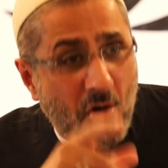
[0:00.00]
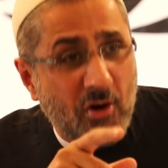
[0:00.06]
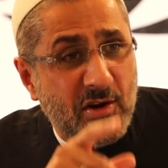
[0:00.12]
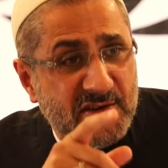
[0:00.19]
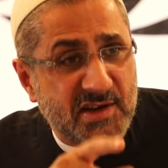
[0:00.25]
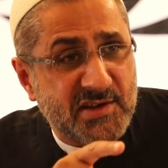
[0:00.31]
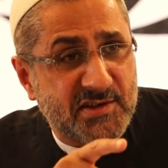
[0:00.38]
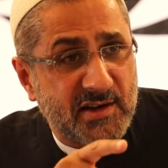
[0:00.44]

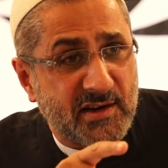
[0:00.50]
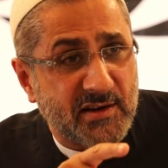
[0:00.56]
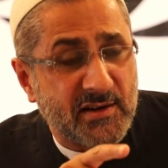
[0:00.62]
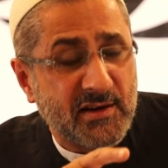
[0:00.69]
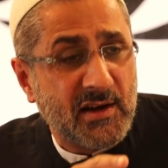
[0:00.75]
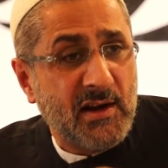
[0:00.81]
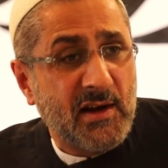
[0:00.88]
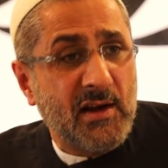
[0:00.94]
as I say,
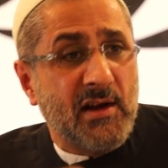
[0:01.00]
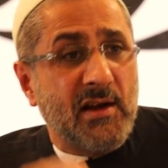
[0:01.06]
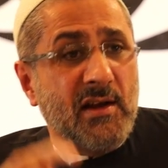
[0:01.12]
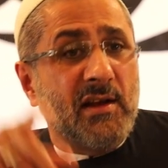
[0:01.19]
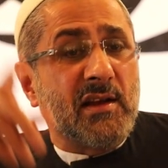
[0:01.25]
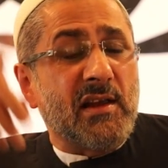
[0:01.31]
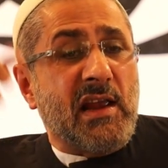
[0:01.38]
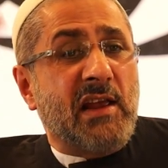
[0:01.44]

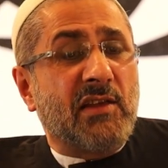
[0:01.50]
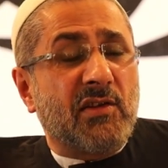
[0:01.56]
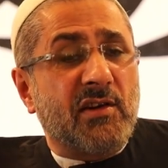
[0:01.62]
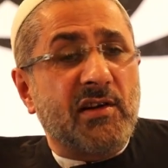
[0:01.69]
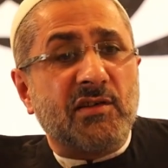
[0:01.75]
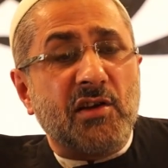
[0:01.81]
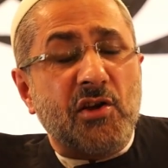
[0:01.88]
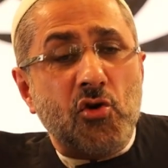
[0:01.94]
either
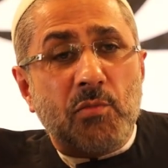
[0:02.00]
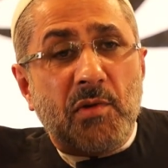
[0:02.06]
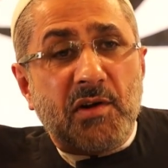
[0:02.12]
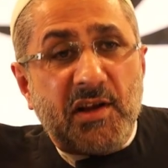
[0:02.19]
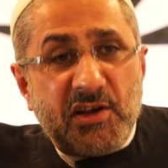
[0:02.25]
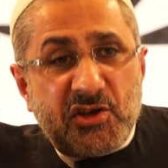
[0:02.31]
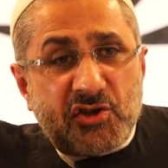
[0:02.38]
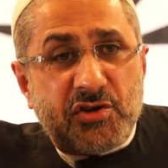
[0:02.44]
in the human
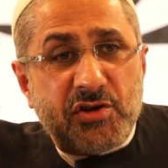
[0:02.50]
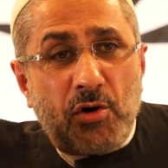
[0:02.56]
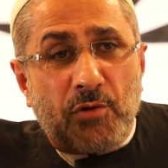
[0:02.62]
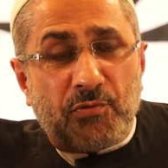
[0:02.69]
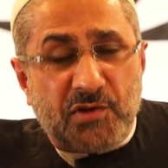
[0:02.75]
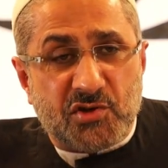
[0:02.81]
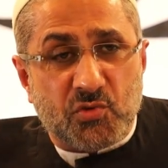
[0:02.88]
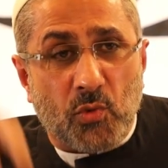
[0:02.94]
history of
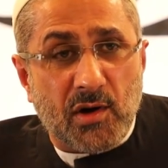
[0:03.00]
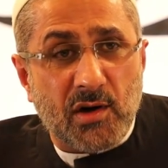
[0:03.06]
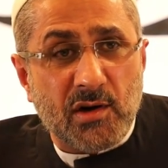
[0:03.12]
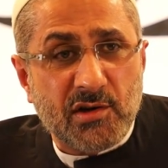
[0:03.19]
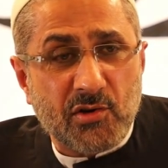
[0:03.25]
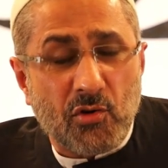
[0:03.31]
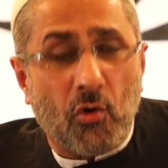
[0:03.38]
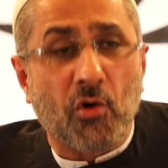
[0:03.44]
this
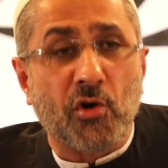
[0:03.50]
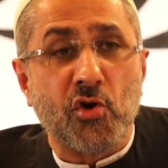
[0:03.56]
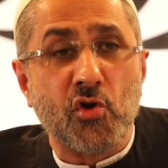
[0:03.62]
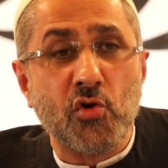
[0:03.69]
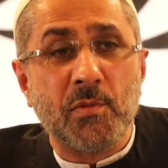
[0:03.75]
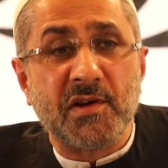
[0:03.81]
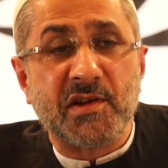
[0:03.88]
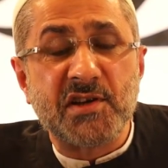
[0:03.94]
world or
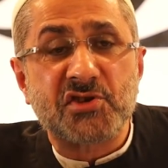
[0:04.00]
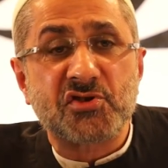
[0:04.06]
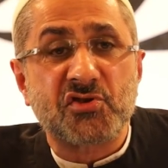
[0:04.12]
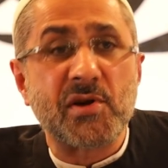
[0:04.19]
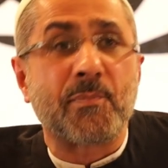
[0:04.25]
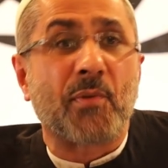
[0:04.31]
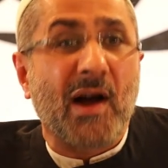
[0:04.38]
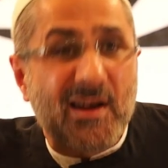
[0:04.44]
human
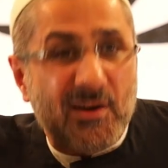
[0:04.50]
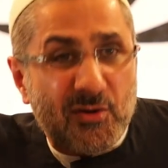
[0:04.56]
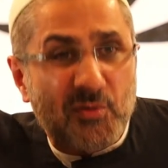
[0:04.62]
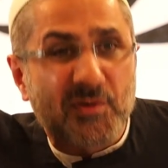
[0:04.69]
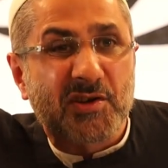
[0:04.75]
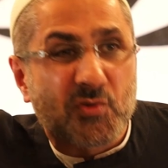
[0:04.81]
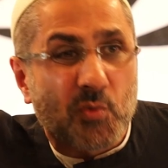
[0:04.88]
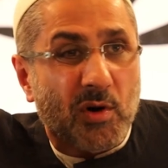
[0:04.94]
history prior to
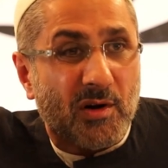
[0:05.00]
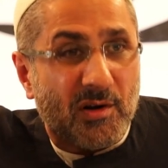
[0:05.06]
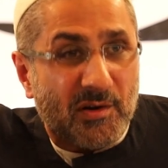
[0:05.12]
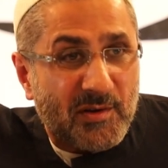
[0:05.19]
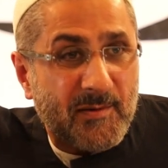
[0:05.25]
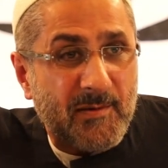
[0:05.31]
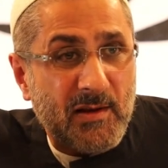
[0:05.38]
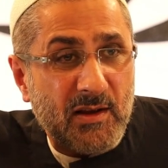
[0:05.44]
this
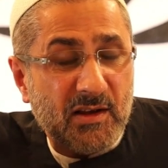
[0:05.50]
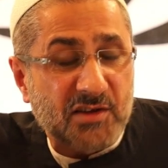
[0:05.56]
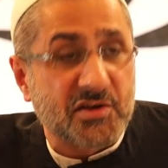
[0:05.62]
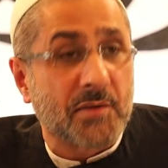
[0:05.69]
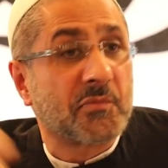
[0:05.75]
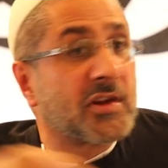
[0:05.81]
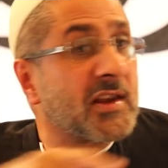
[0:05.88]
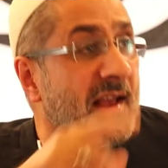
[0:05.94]
world.
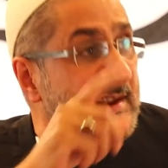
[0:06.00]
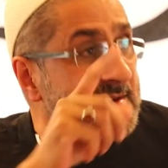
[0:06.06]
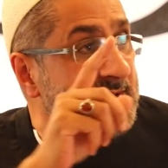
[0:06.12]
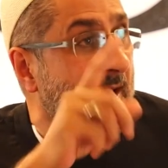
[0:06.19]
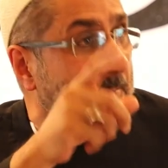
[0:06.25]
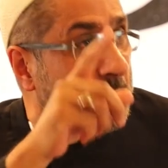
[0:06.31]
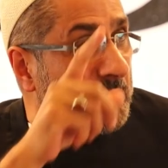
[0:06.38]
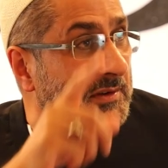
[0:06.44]
Something has
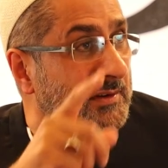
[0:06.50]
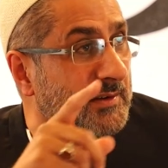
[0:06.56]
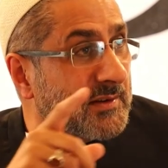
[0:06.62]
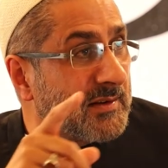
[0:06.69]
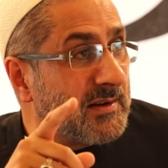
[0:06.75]
happened.